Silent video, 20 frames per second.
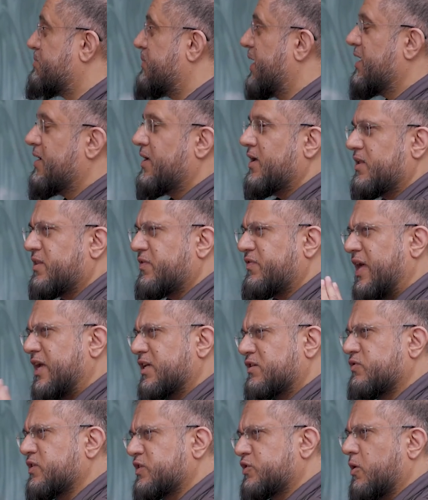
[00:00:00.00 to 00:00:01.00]
But
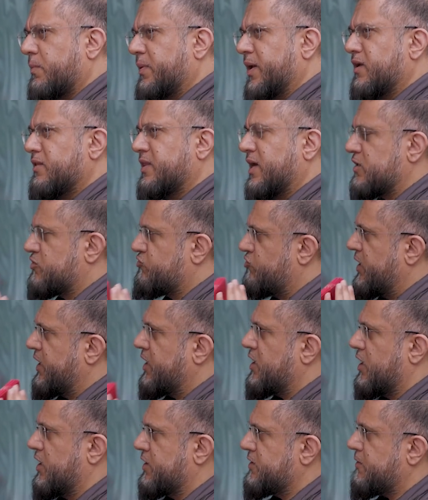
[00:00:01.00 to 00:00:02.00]
thanks for stopping. That's really
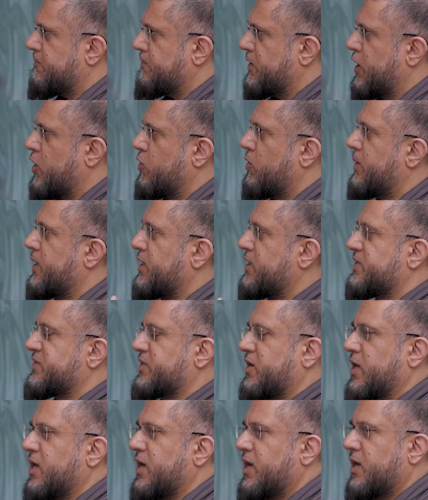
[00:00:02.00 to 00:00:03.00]
kind. You know what I mean?
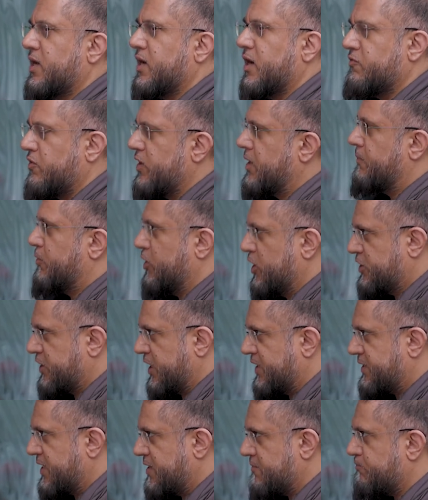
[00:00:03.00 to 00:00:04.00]
Because I really
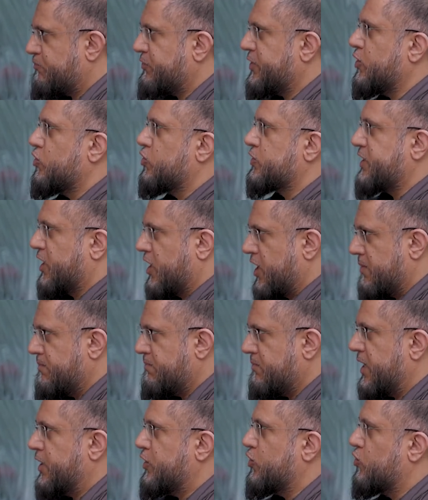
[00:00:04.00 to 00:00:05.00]
appreciate it, your
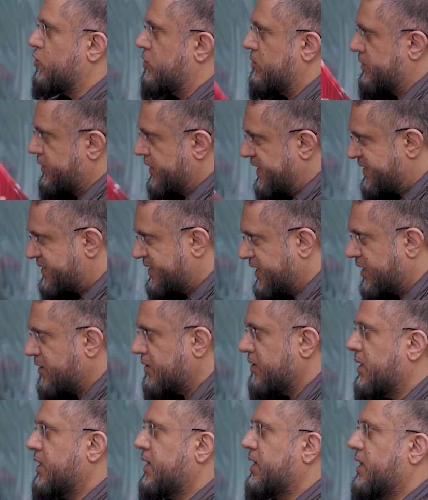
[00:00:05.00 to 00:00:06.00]
time and your listening.